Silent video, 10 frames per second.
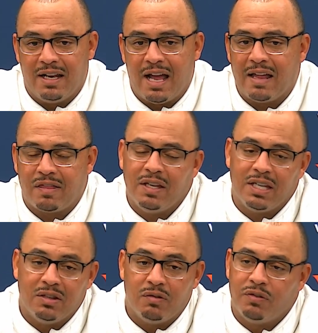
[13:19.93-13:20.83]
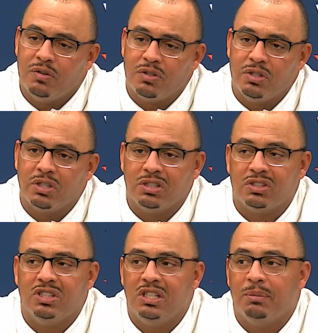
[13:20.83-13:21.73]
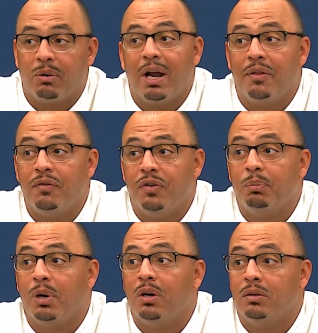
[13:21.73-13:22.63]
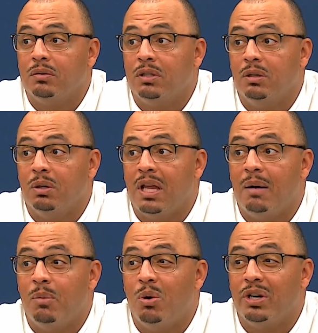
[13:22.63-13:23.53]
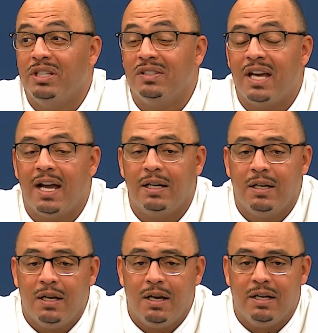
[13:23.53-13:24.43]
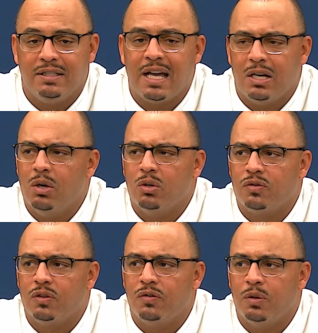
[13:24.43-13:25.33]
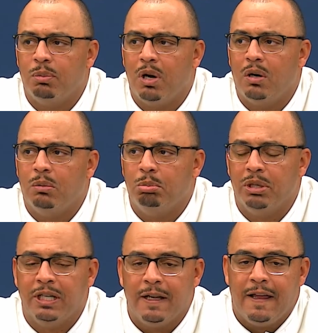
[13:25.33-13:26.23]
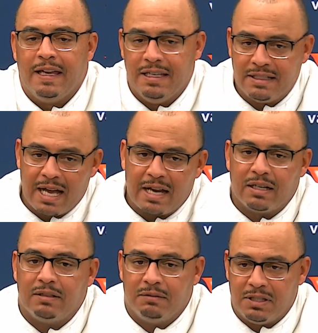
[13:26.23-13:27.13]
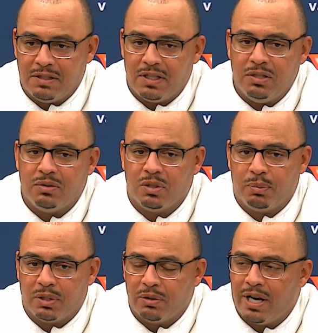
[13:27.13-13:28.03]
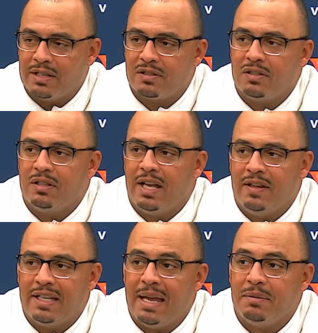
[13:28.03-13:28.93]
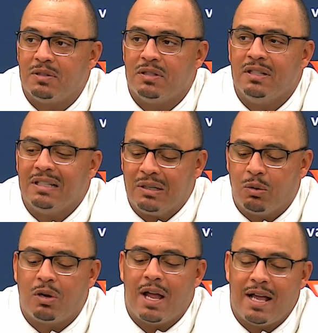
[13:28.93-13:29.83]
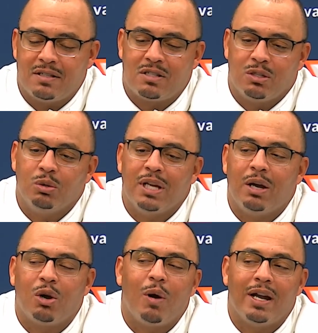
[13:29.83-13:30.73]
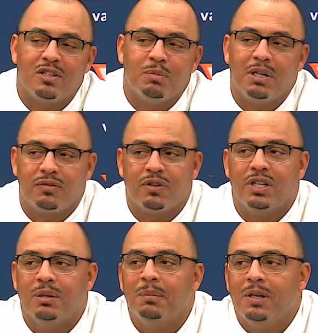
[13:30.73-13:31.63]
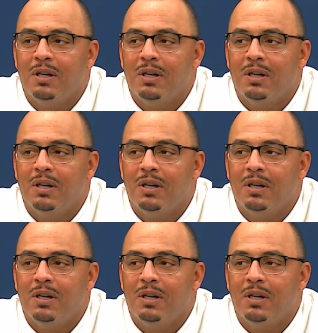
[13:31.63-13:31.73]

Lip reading: I think in the future you're going to see him around the football, you know, a lot more. He's got a nose for the football, but he's got to continue to progress, and the game hasn't slowed down quite as much for him